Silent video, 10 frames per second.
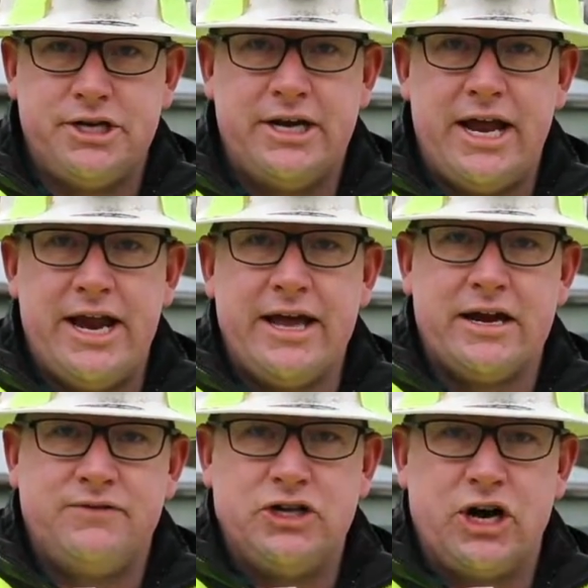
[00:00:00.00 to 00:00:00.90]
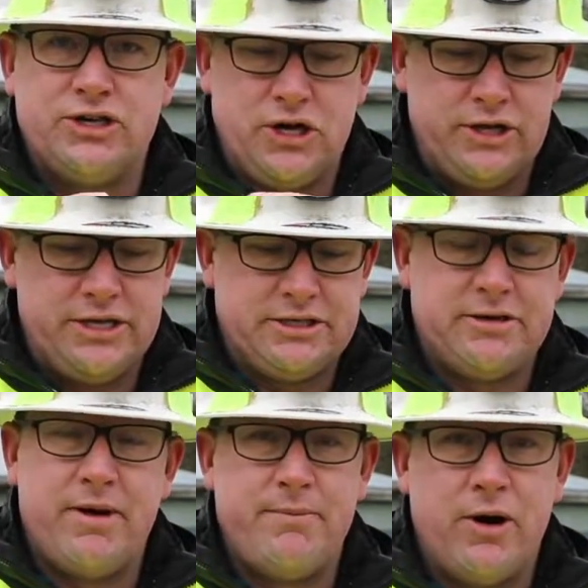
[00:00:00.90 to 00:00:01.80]
a net negative charge on this
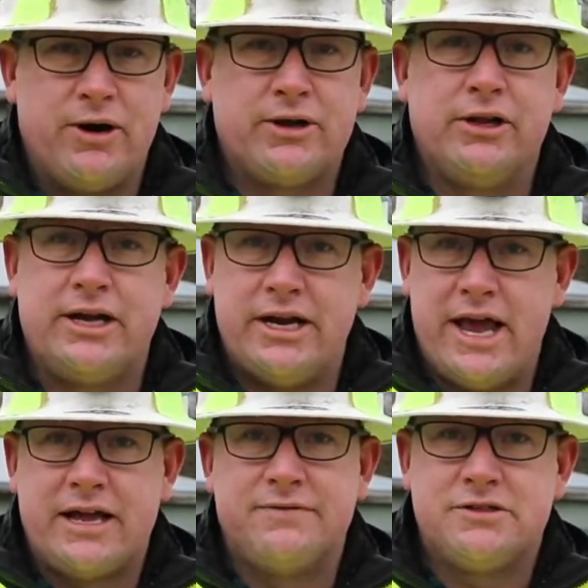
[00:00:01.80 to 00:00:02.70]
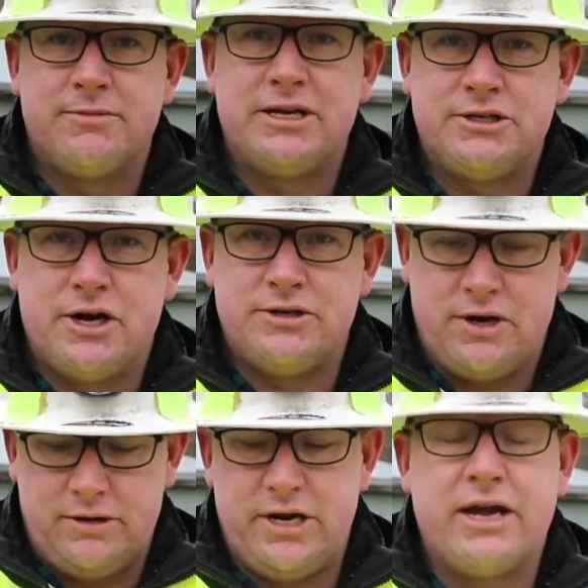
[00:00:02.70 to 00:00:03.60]
cement particle, and a negative
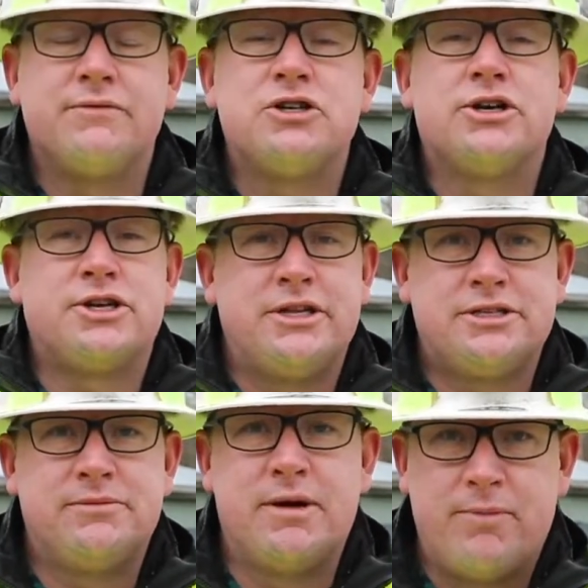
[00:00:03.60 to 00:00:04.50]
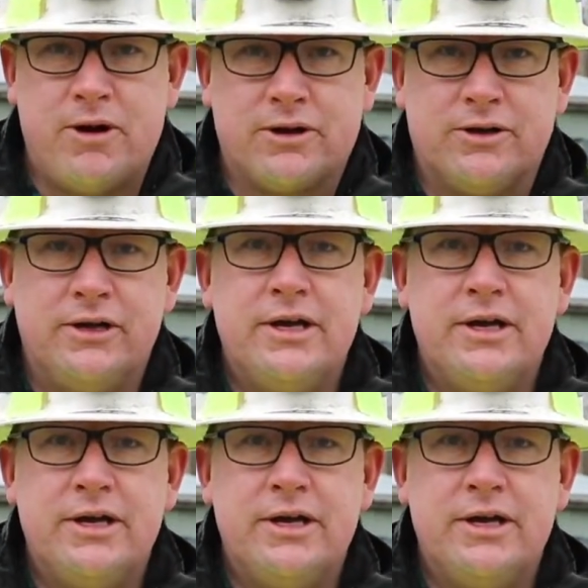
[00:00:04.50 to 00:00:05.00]
charge on this cement particle.